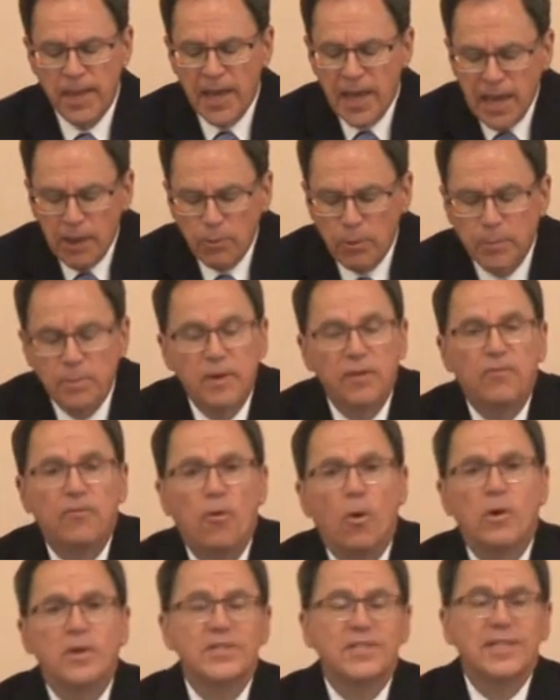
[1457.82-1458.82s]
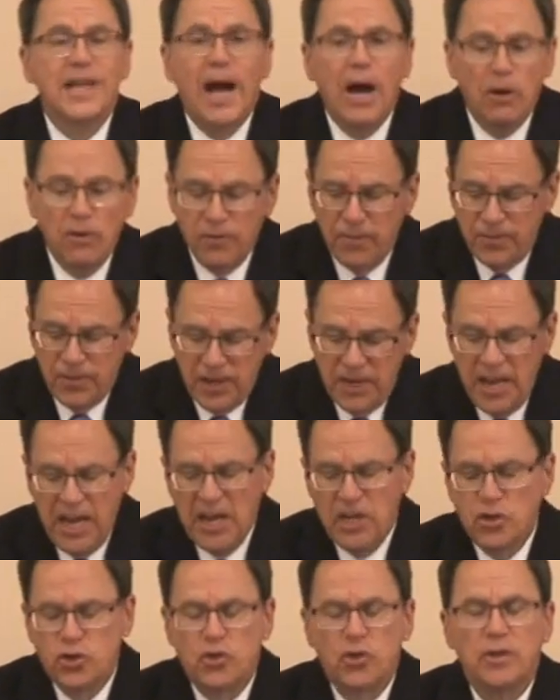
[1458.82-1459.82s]
He would be forced out of the
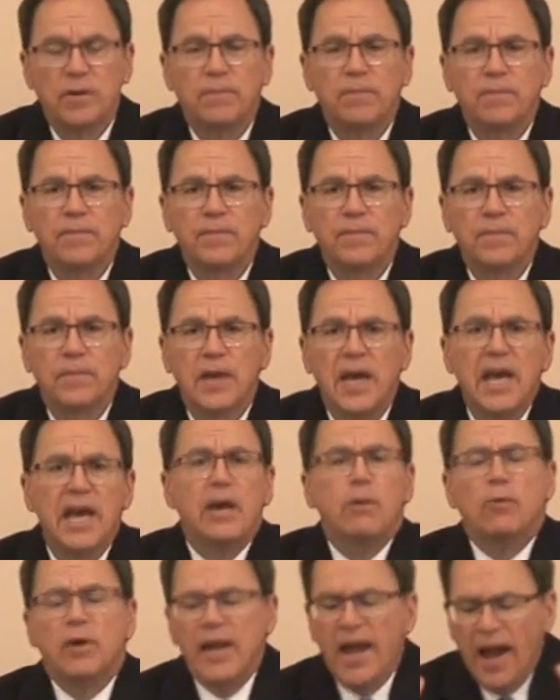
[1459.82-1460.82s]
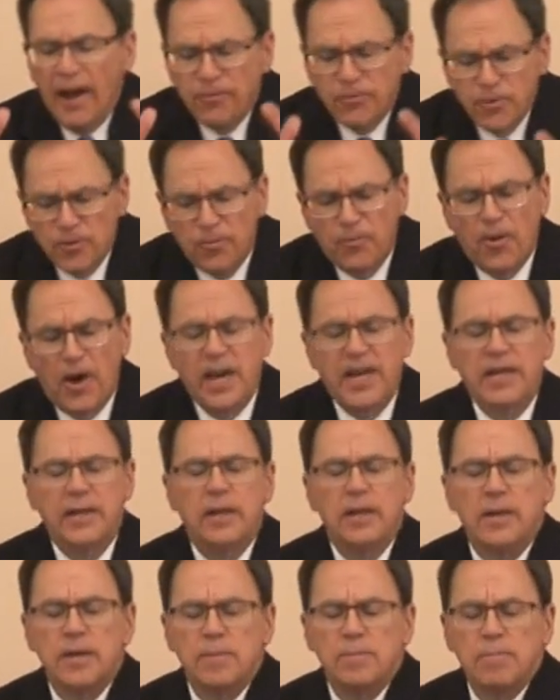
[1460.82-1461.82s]
nation. He would have to fight
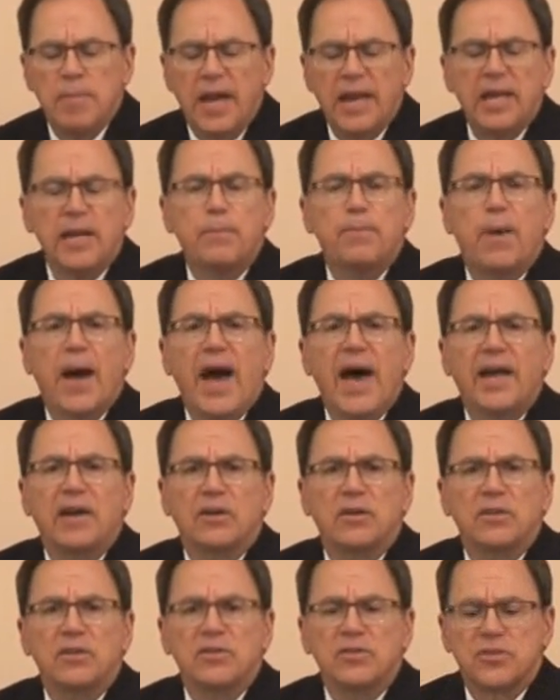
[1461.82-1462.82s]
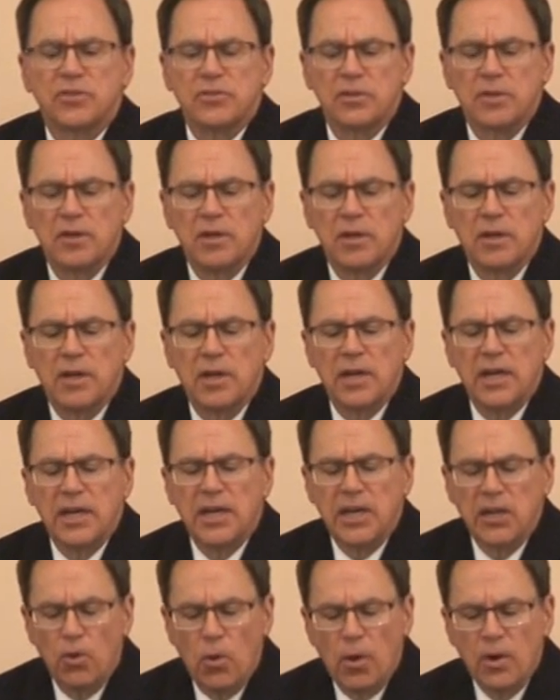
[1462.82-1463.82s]
many battles
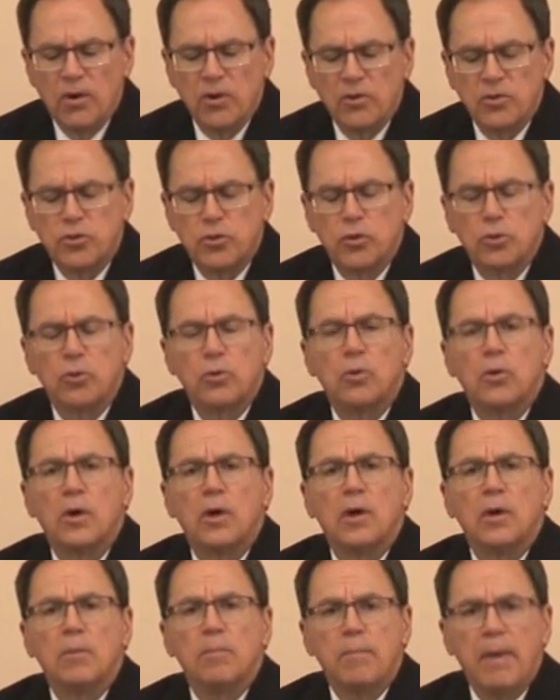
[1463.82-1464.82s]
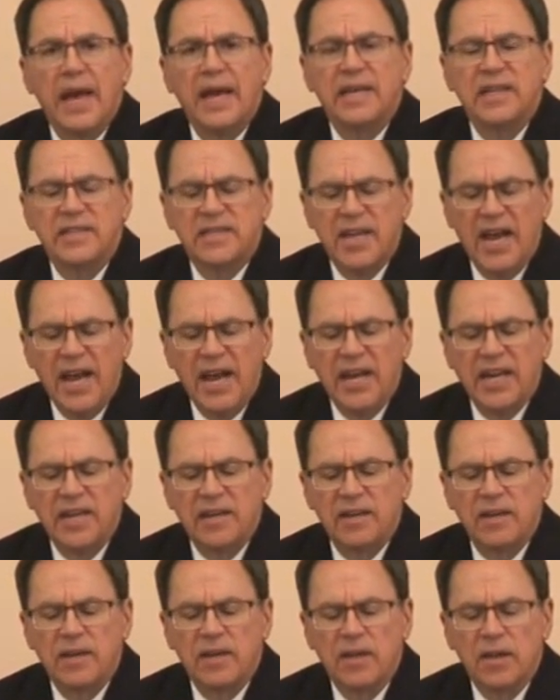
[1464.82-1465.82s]
in order to
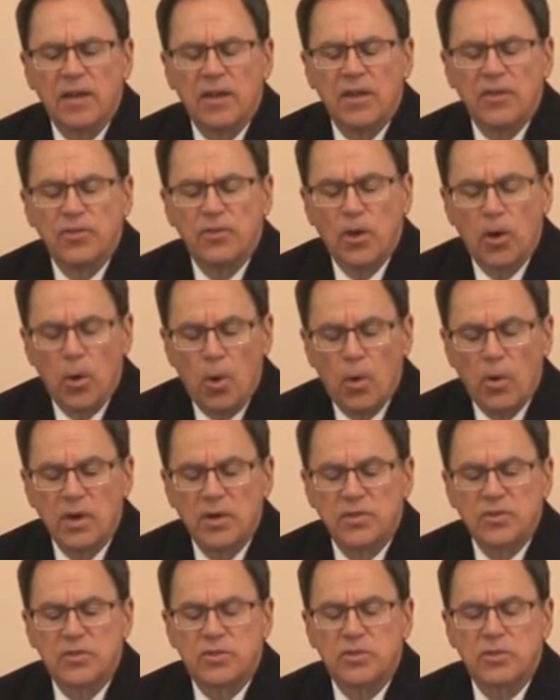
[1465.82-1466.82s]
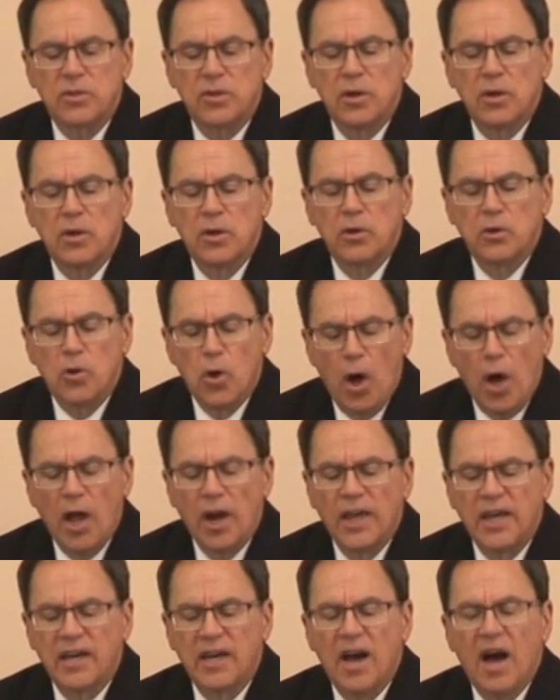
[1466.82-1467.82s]
maintain the Lord's
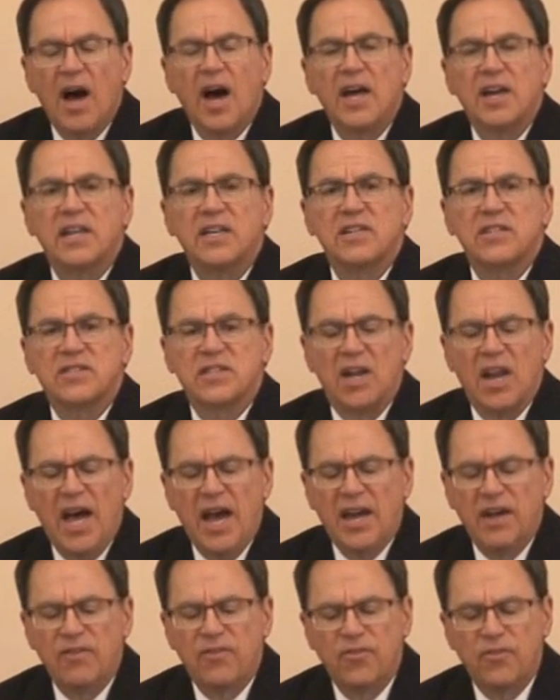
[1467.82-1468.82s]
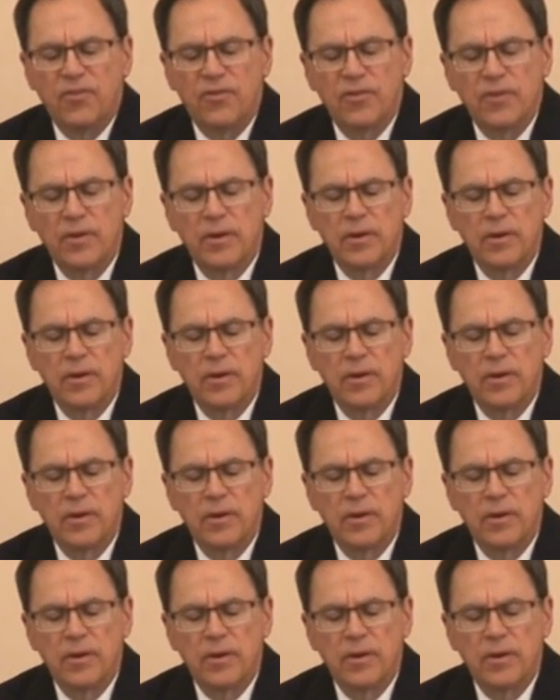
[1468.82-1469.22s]
calling on his life,